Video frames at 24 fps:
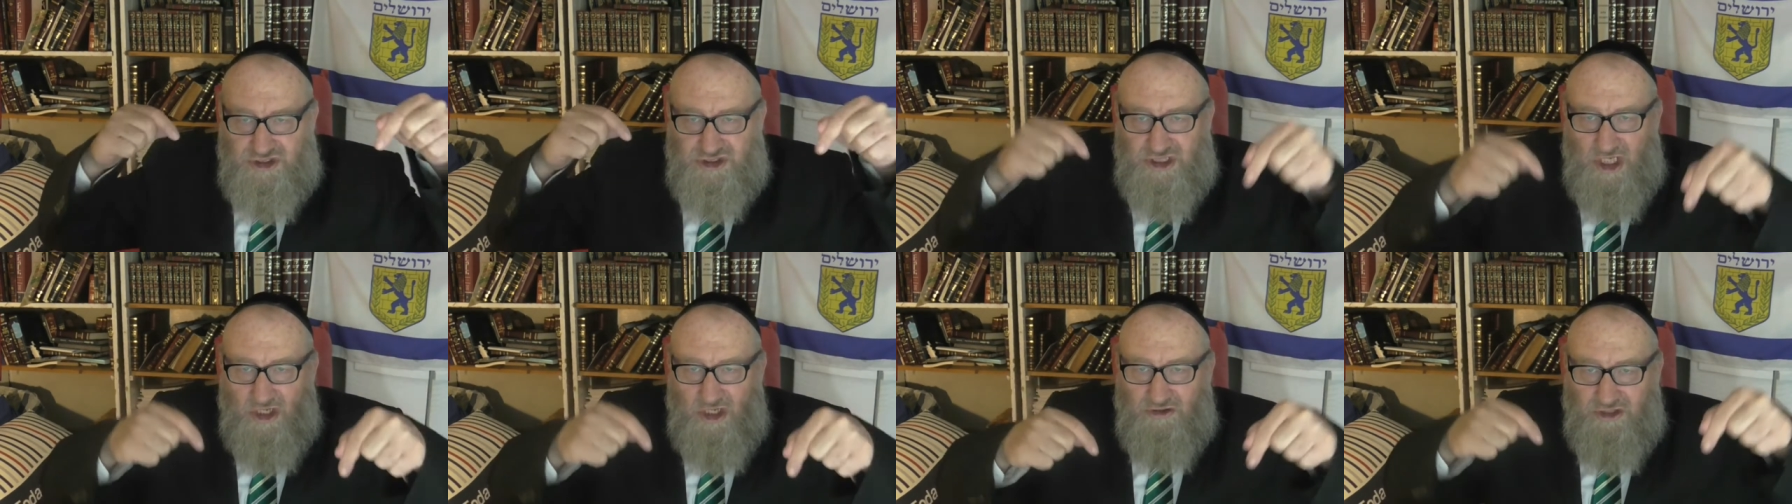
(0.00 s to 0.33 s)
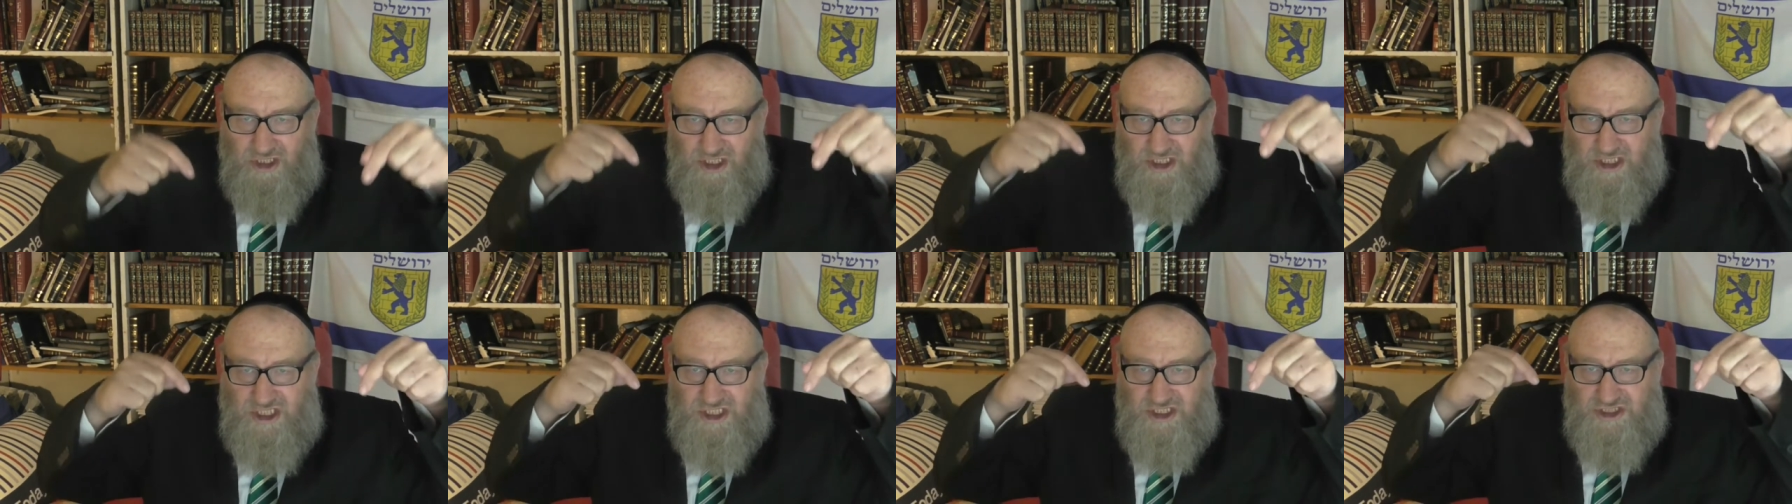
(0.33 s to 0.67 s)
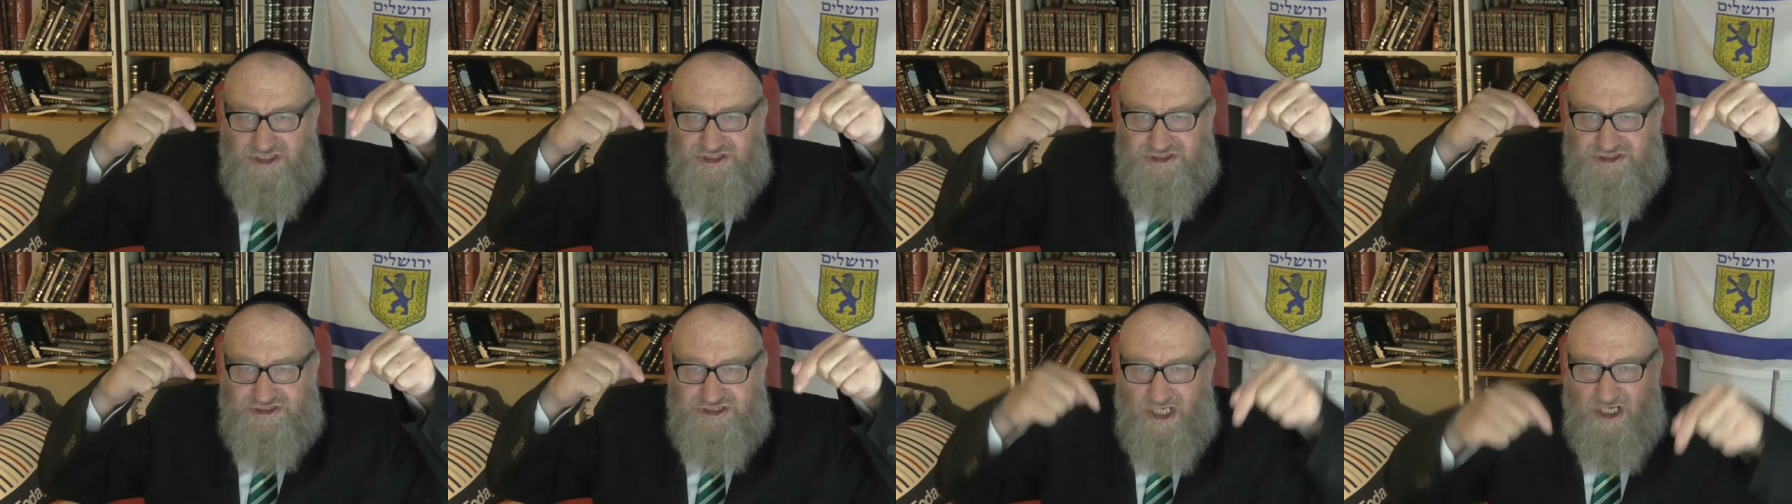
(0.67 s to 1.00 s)
show that it
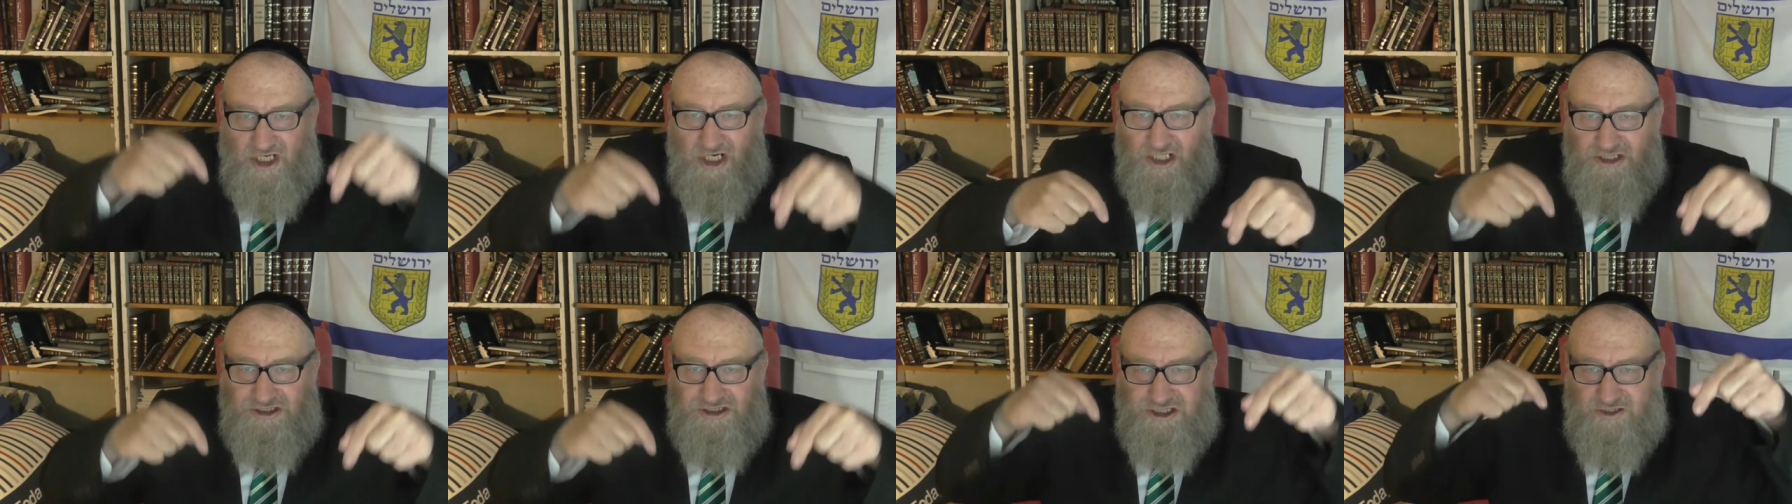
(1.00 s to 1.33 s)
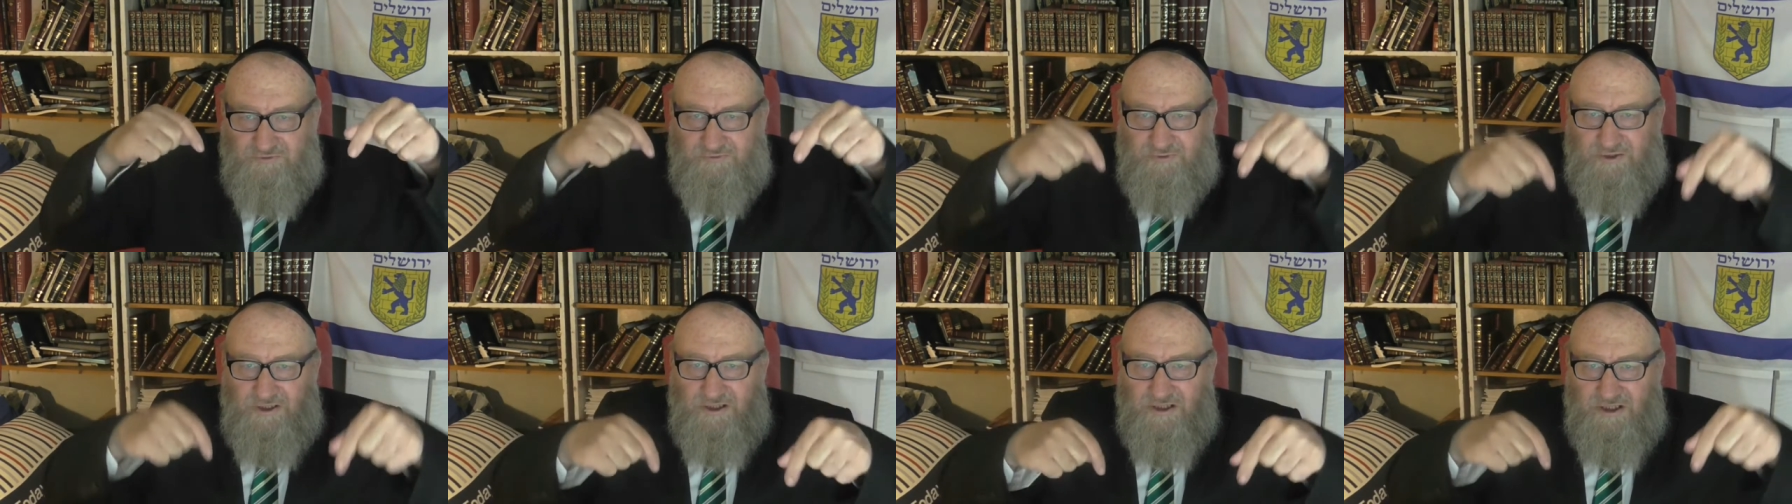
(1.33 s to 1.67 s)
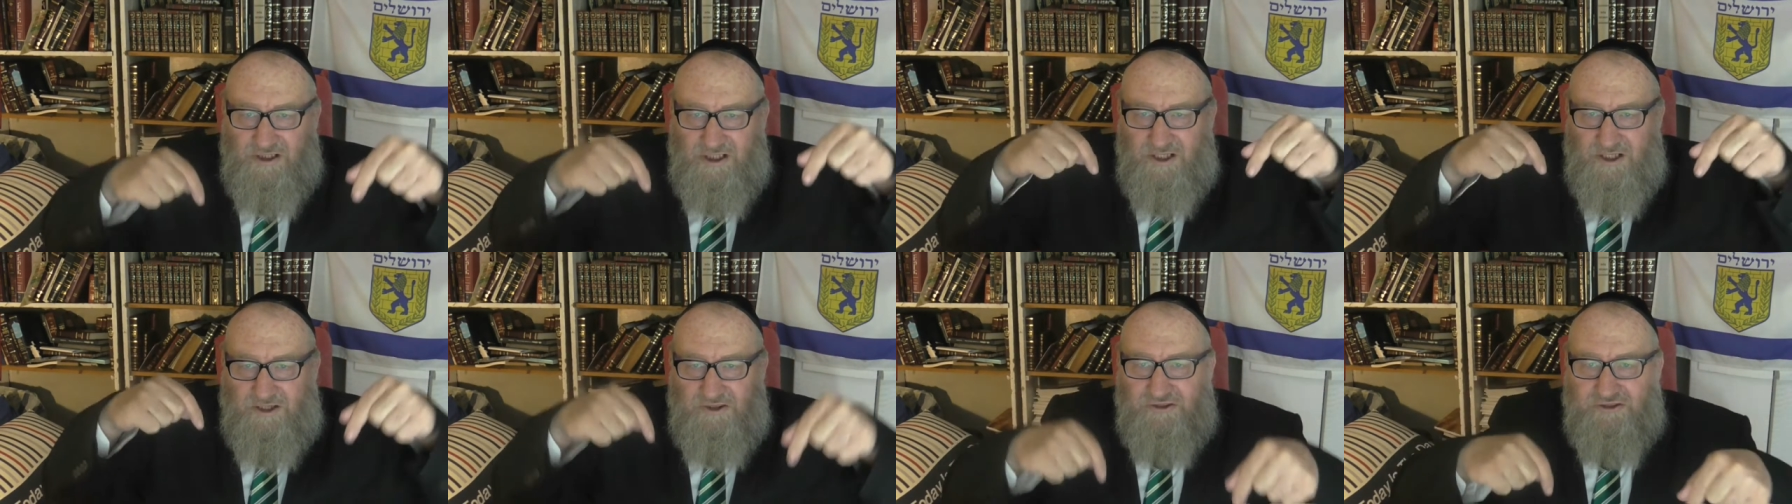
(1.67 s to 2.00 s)
is
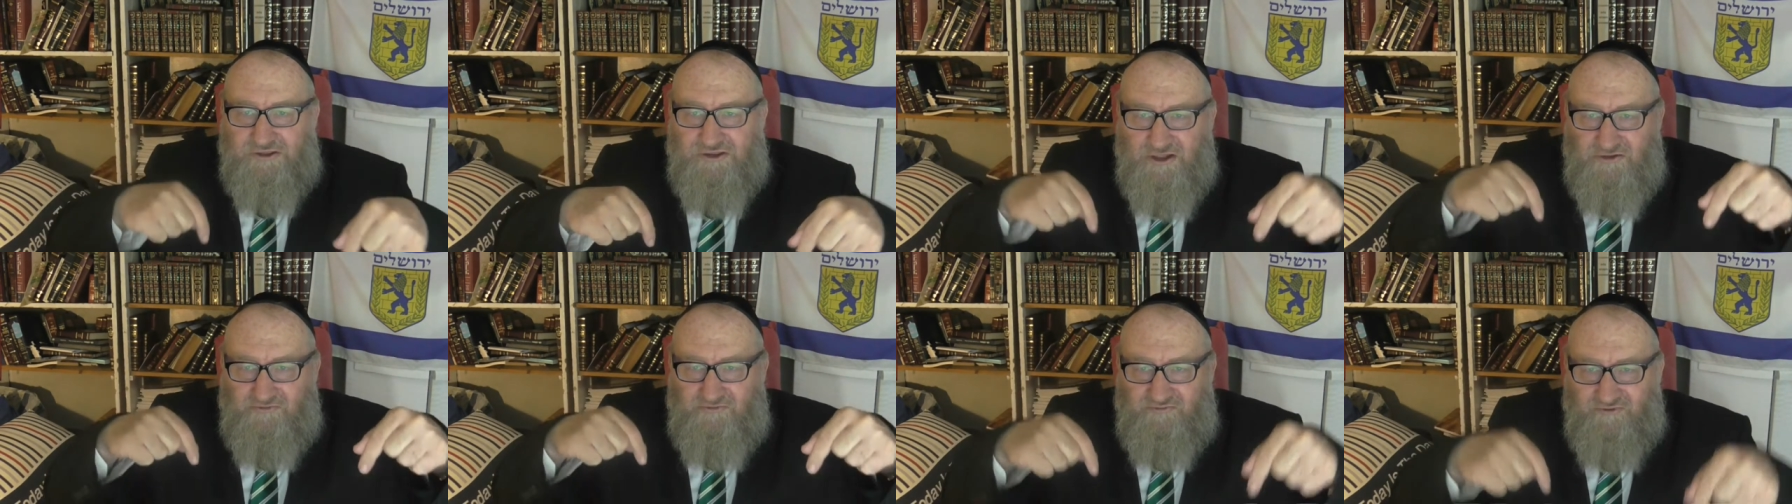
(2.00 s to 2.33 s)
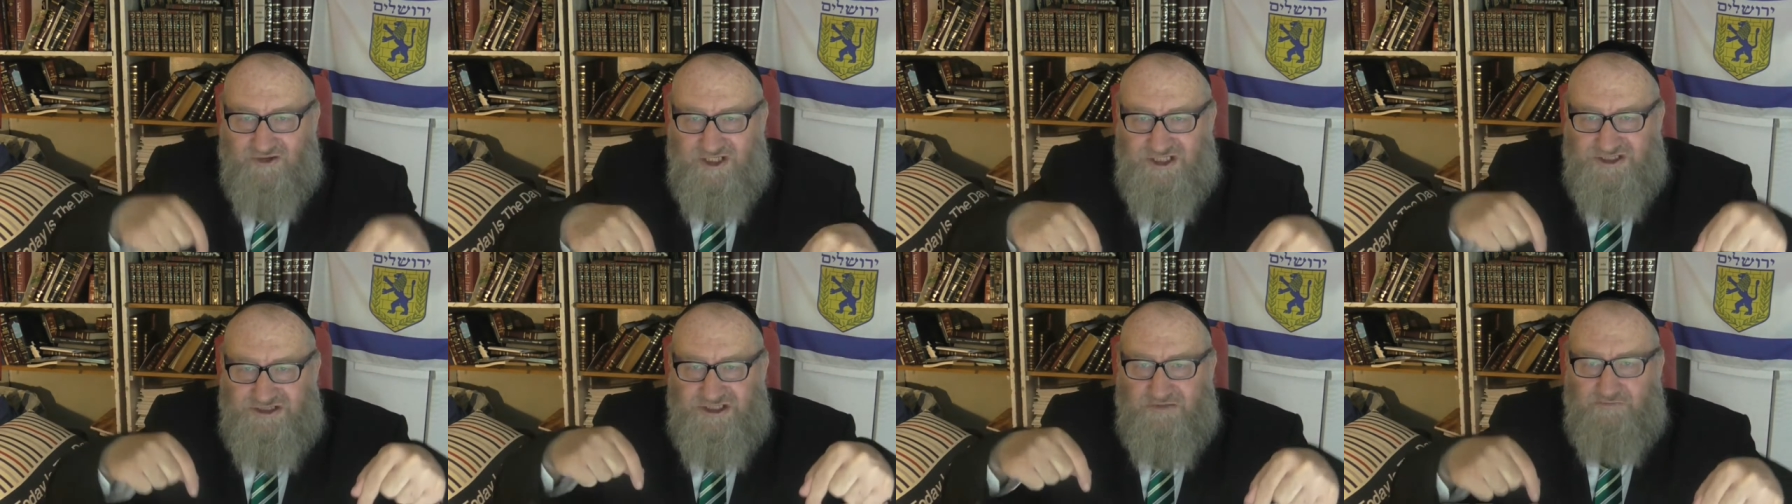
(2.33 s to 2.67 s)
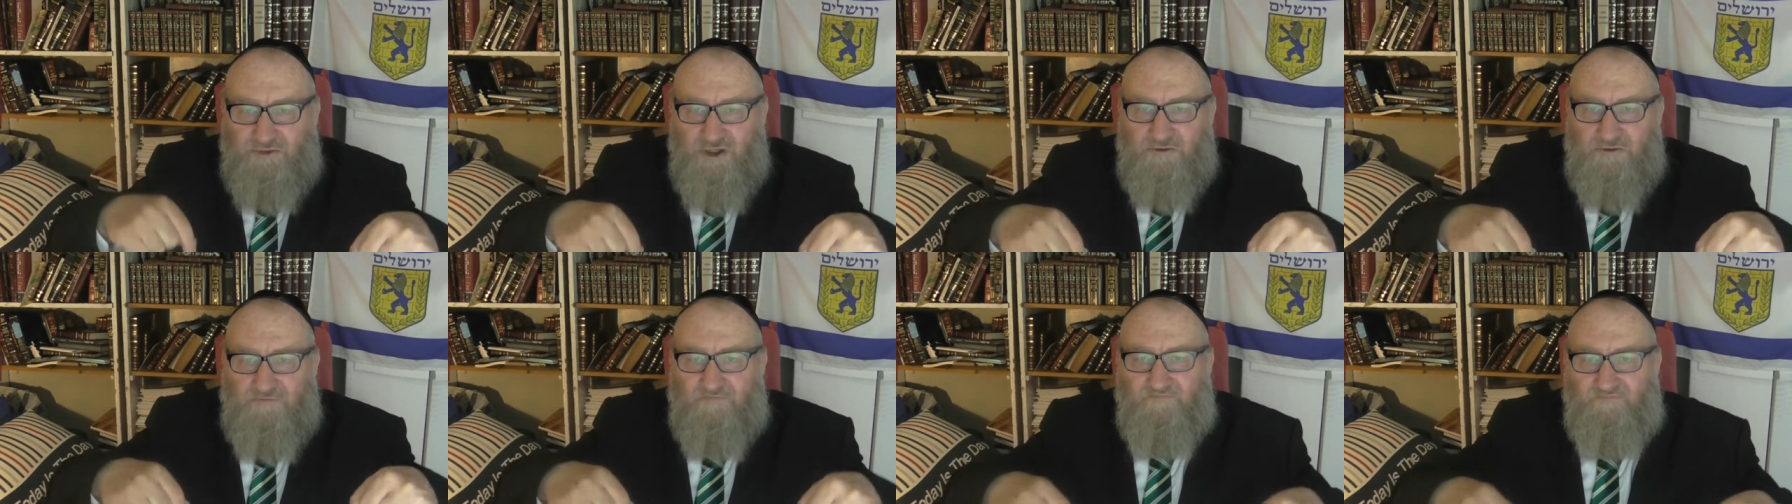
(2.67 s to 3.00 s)
scientifically
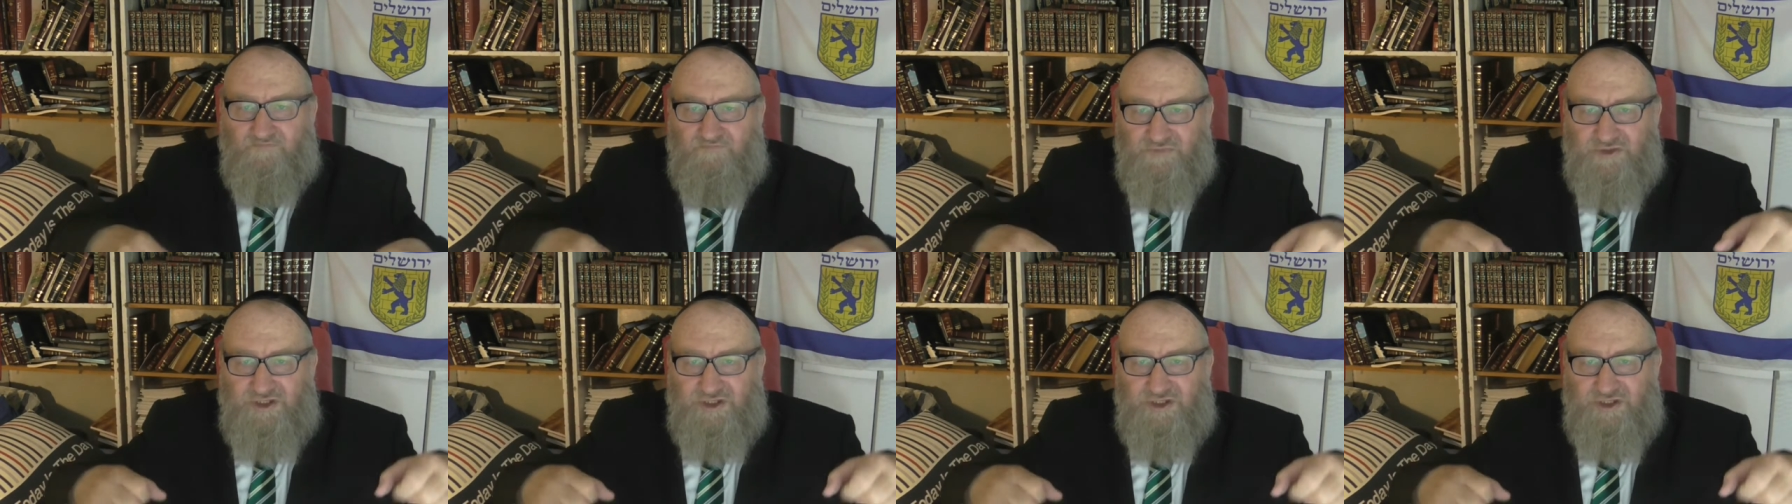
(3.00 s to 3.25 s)
feasible,